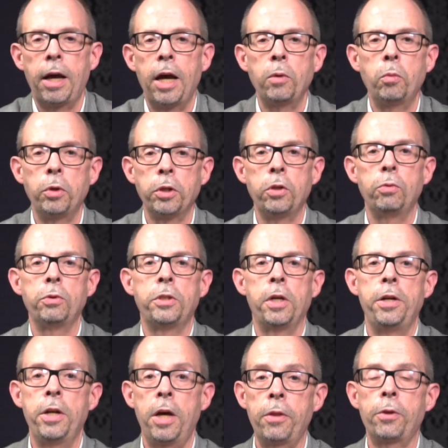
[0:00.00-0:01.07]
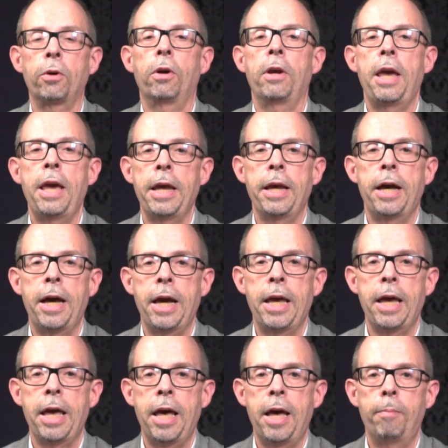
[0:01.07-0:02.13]
I will use another AI
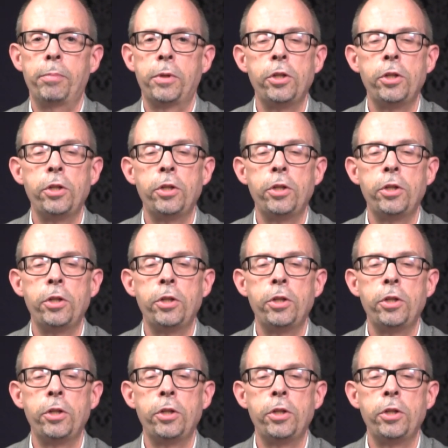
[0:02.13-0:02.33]
app